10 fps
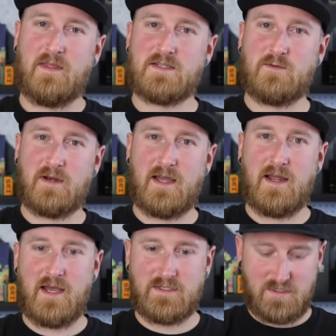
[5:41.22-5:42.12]
this one
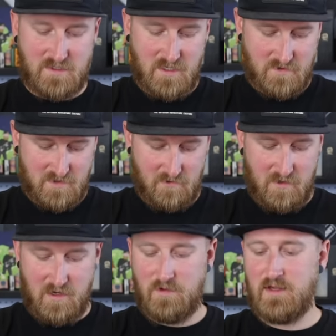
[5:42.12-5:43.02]
kind of has the same
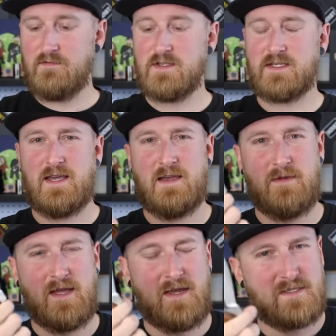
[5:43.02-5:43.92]
story. I believe this came
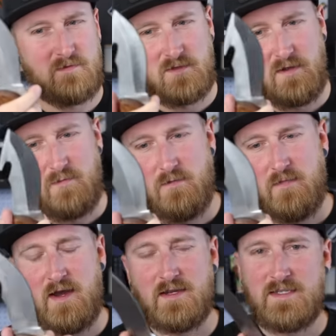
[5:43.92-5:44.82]
in a subscription
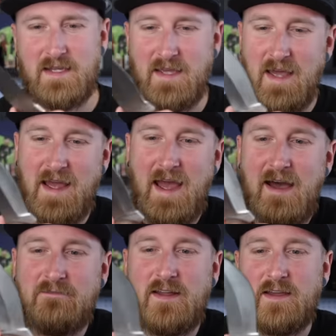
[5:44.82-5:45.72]
box, and again, I
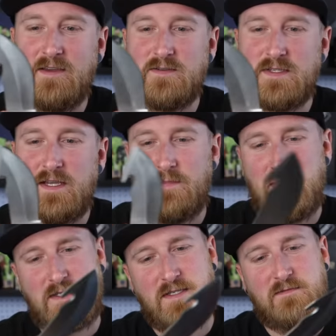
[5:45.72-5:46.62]
have not used it, but
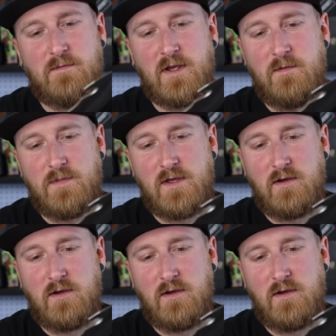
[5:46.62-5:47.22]
this is from a company